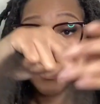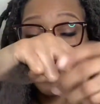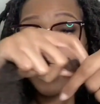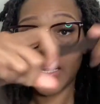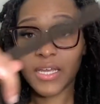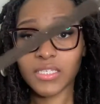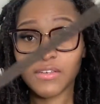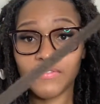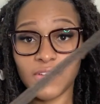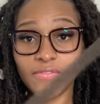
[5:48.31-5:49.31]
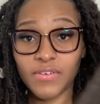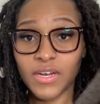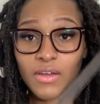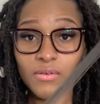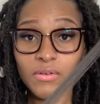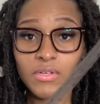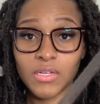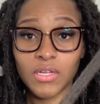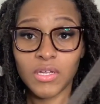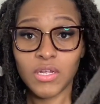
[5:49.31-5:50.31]
I like to fluff it out,
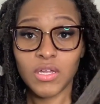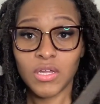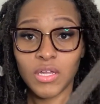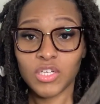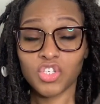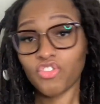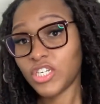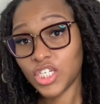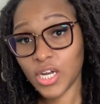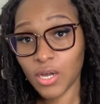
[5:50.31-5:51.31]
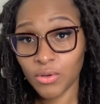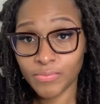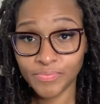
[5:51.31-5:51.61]
stretch it out.